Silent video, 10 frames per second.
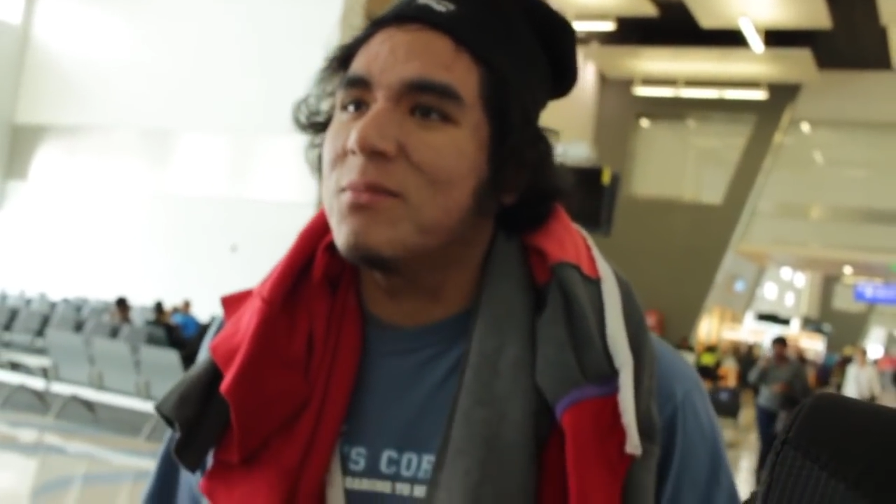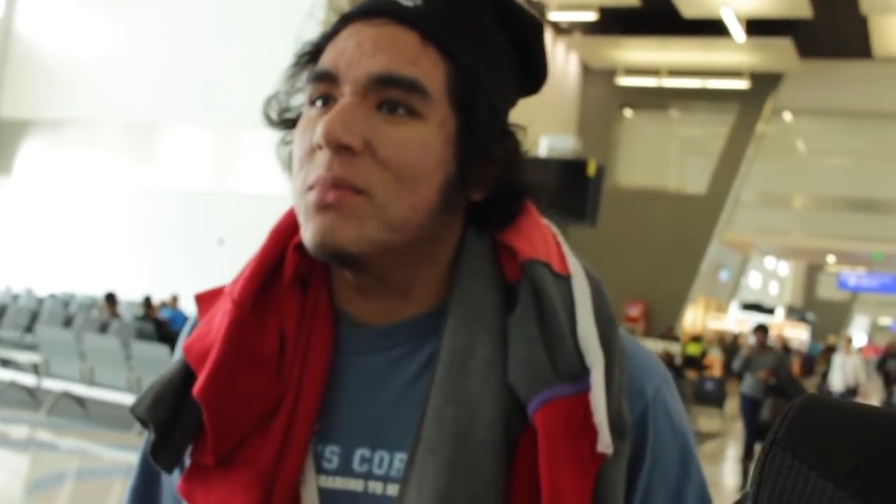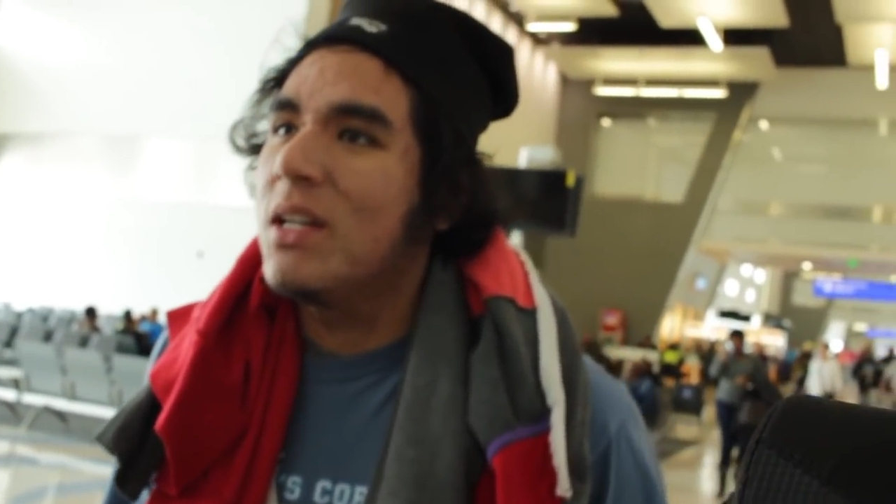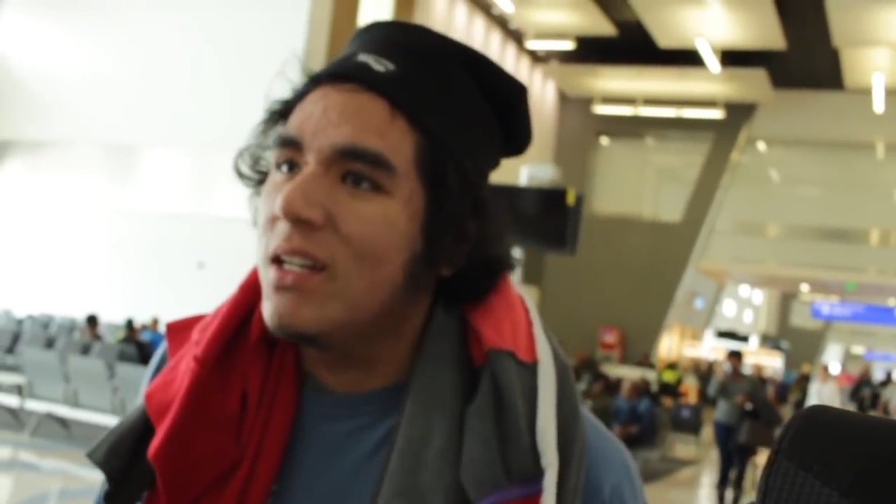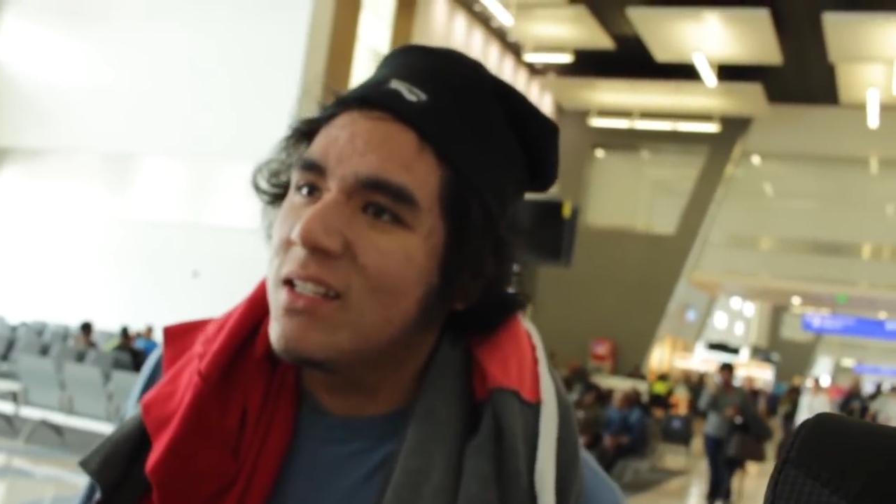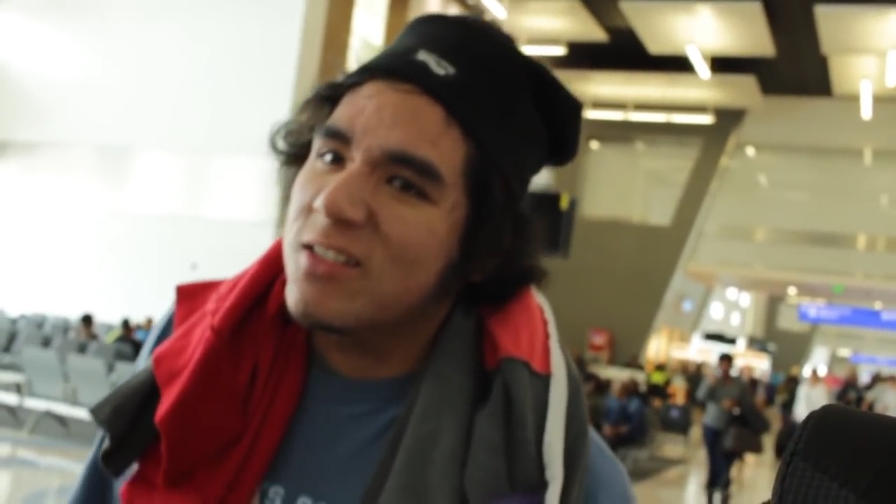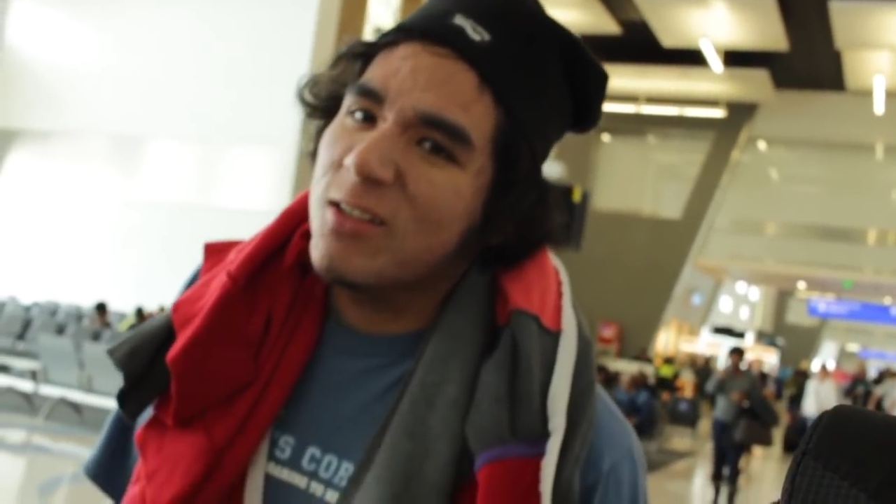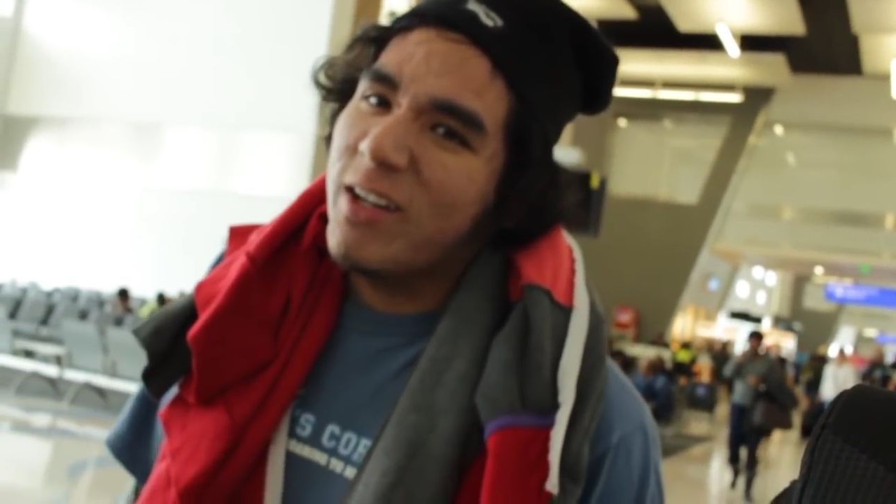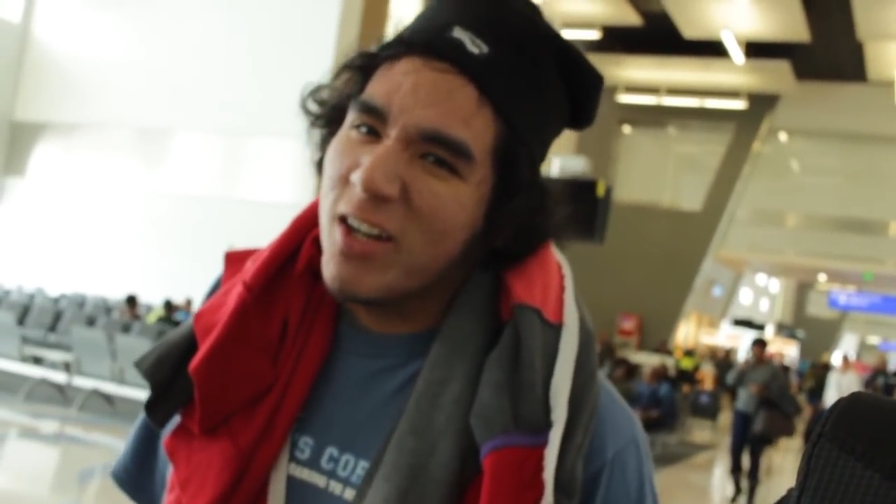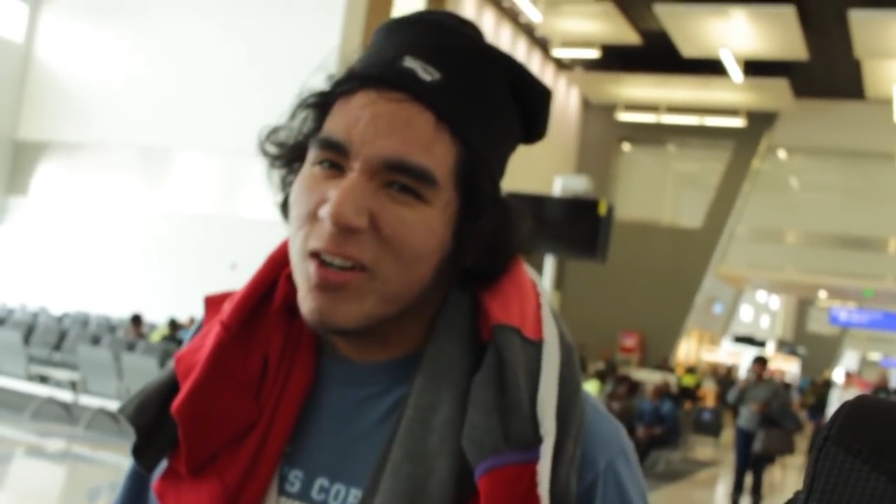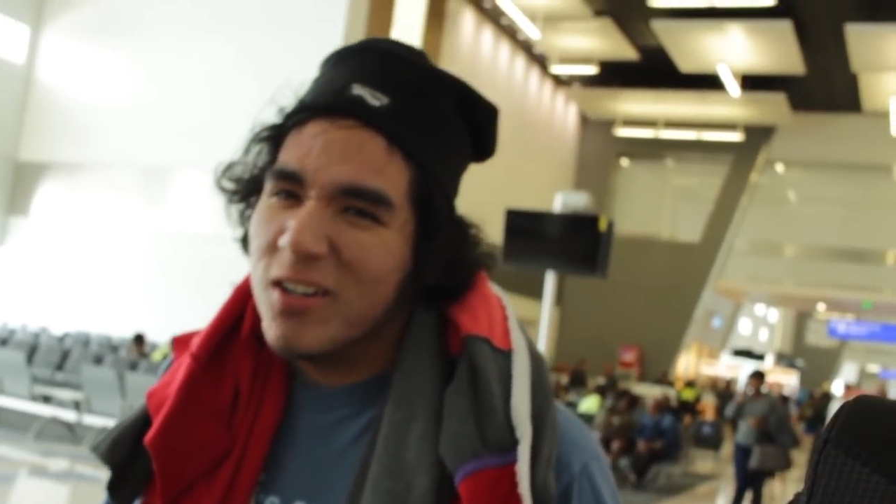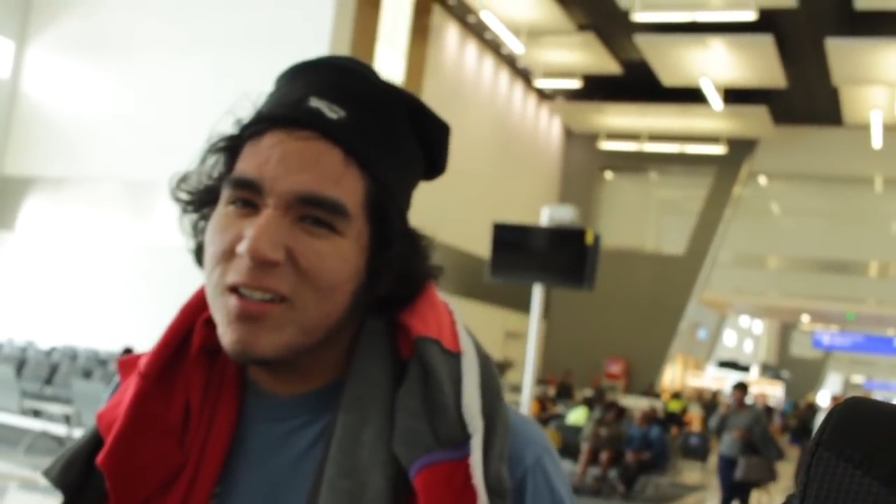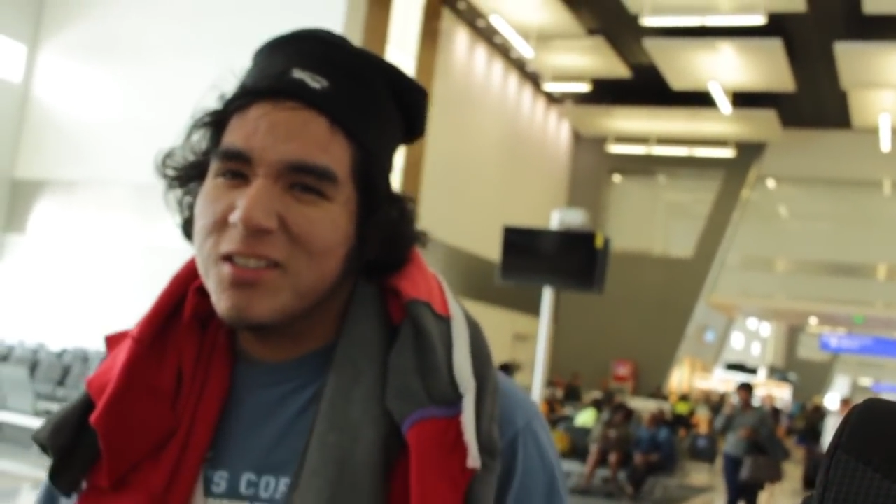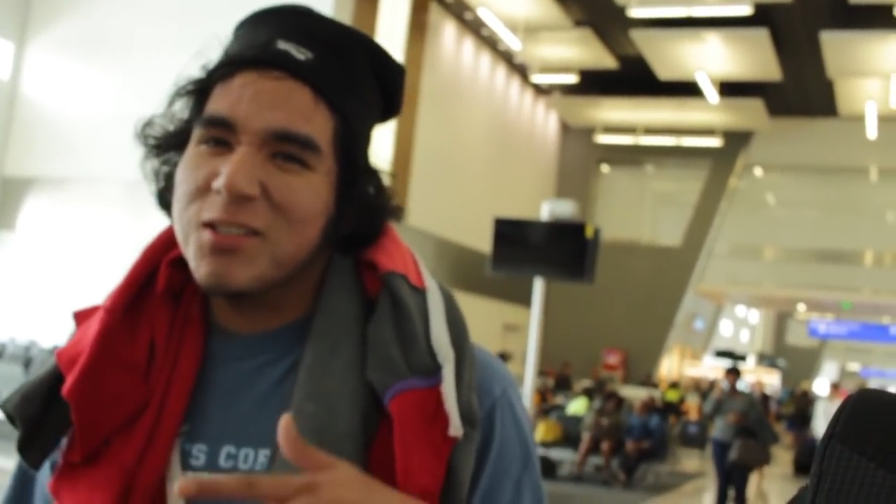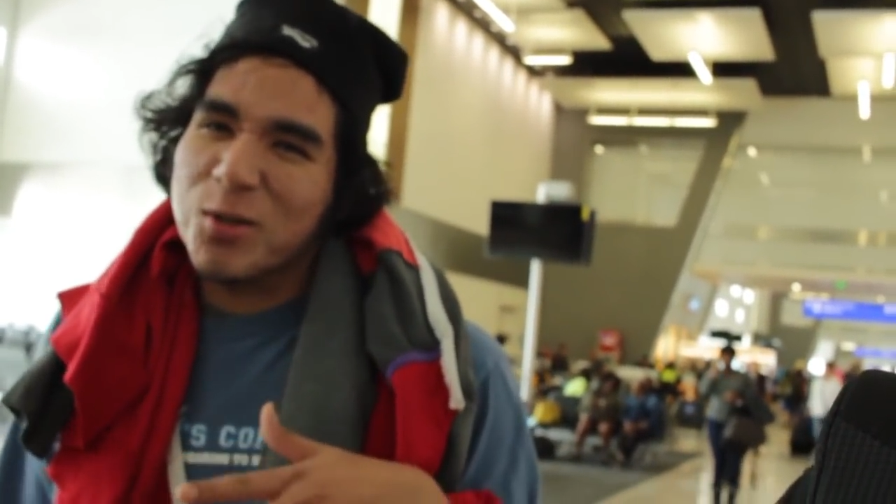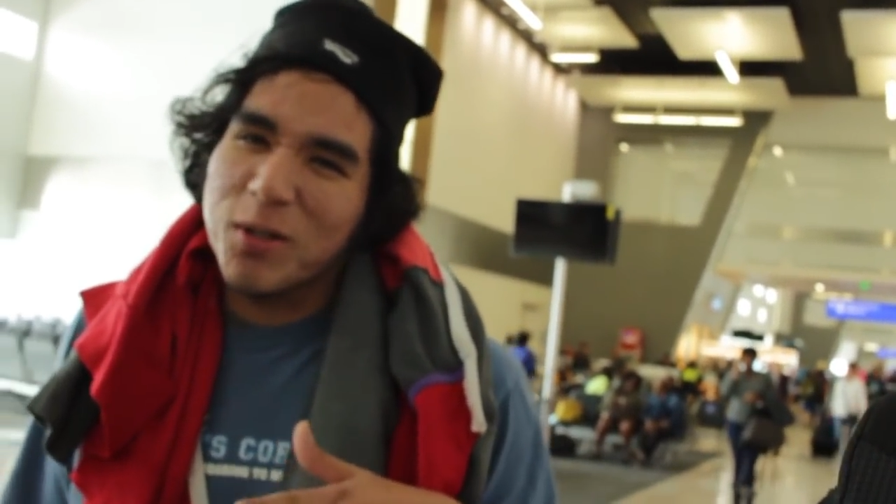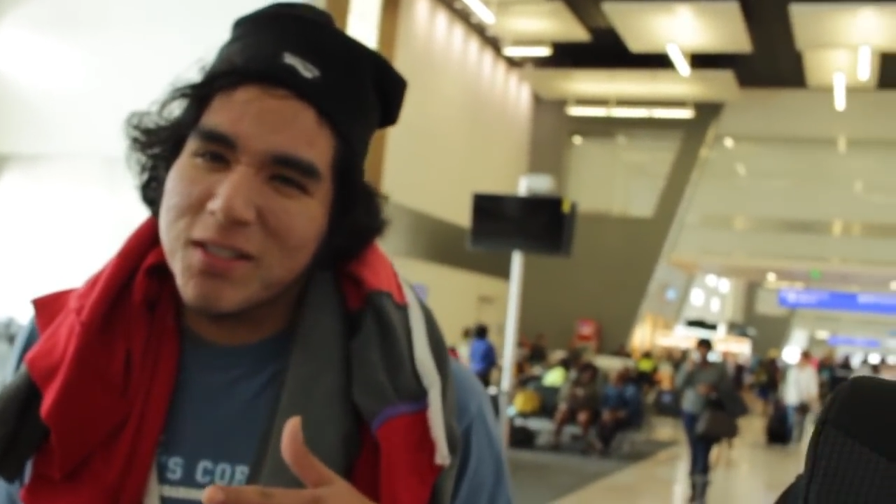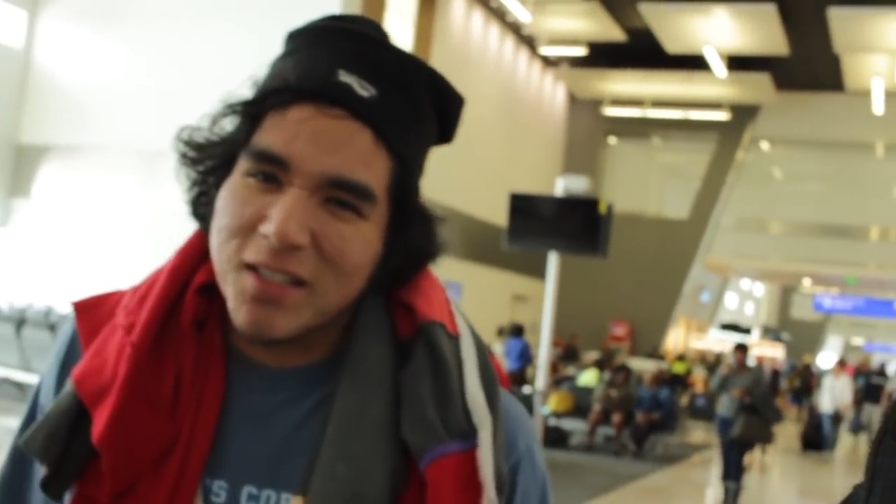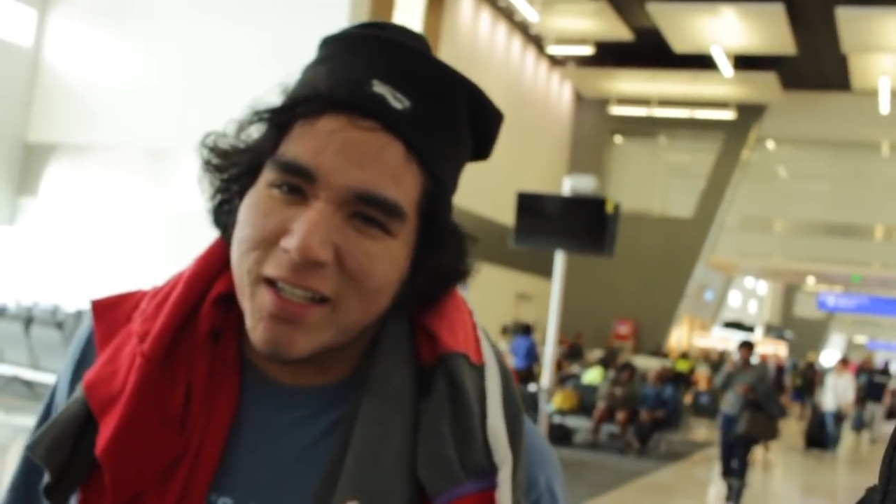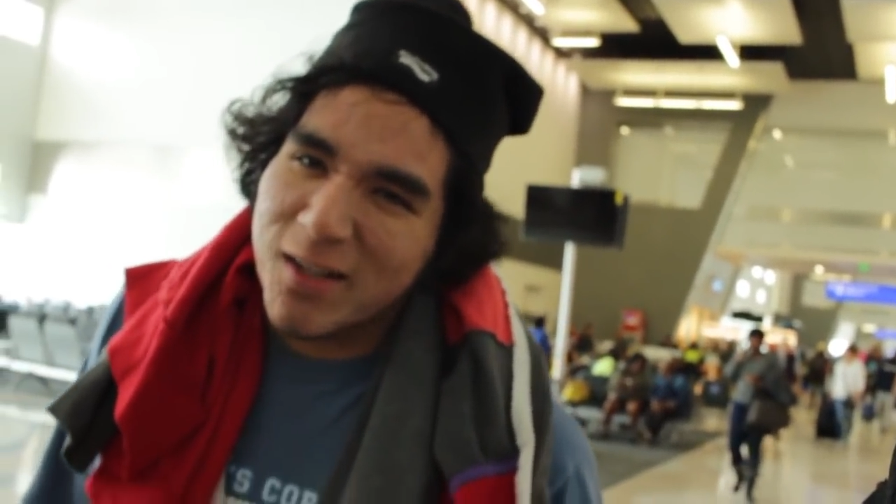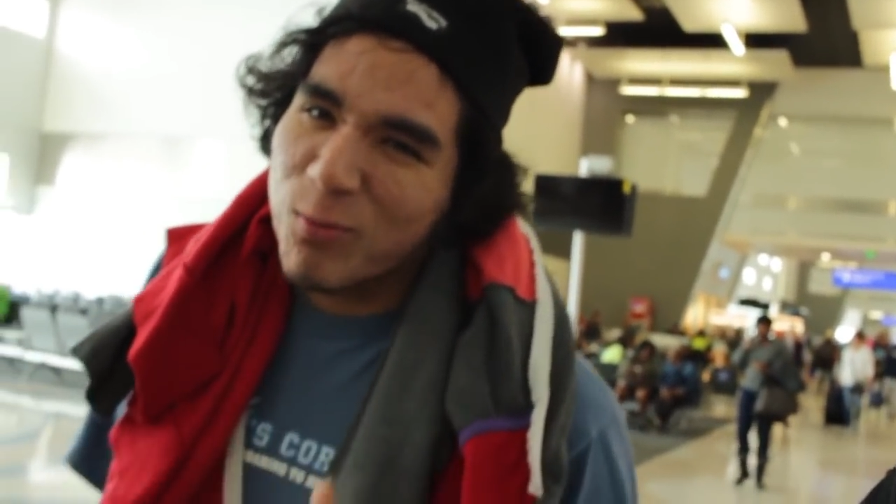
him, so I heard Detroit's like